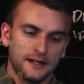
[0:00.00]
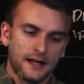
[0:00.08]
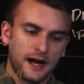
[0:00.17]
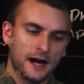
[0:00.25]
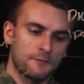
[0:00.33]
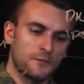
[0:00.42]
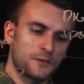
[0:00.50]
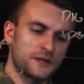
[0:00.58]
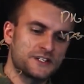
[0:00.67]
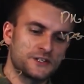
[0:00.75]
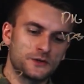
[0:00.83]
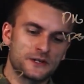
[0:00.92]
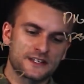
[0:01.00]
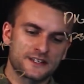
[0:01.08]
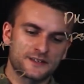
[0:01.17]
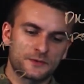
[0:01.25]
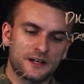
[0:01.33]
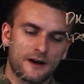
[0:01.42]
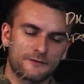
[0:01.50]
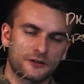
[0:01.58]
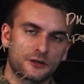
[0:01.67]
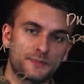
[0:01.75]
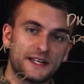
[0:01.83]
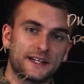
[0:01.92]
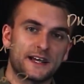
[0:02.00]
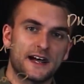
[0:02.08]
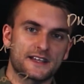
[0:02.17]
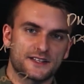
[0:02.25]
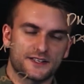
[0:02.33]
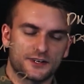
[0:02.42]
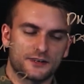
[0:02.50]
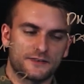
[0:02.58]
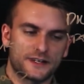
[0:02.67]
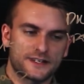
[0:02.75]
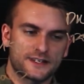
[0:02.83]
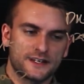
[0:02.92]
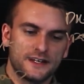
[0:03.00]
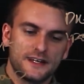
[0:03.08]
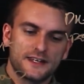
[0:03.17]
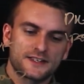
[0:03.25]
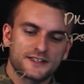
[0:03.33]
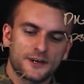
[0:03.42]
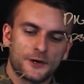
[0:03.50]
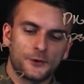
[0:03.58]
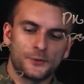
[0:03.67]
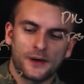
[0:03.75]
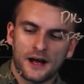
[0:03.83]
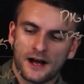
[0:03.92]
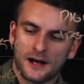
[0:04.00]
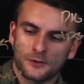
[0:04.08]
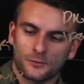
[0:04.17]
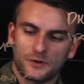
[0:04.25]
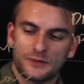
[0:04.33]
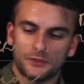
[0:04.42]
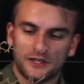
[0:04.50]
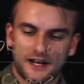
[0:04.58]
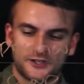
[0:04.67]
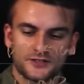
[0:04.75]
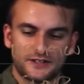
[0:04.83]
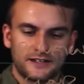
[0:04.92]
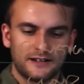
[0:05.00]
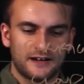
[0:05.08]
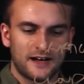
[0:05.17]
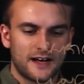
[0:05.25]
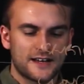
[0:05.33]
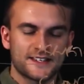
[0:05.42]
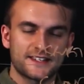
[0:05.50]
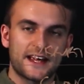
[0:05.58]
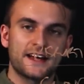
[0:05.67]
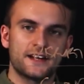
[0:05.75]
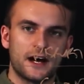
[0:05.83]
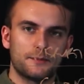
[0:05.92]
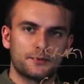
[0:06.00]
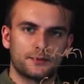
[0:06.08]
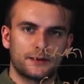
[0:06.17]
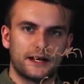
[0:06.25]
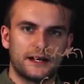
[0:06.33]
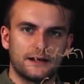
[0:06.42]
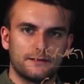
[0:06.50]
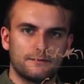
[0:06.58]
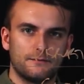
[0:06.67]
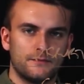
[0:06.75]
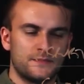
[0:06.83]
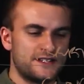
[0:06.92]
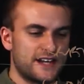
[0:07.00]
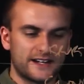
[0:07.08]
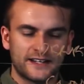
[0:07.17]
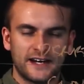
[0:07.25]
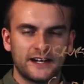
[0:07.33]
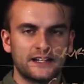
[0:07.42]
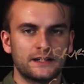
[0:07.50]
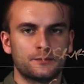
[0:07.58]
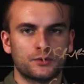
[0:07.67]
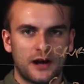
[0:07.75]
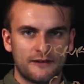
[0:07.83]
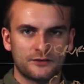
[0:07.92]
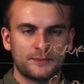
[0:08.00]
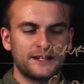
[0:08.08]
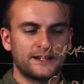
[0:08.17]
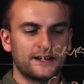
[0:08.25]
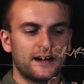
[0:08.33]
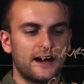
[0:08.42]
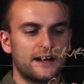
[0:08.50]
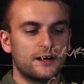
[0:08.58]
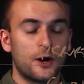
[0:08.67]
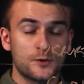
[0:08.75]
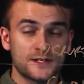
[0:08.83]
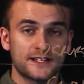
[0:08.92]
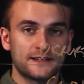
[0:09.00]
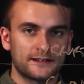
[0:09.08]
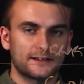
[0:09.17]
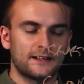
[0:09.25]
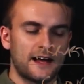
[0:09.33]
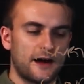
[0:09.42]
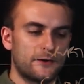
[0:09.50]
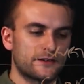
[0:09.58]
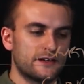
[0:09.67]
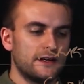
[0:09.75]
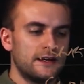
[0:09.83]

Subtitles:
what we do is we offer a PKI as a service. So we will actually stand up a dedicated private PKI hosted in the cloud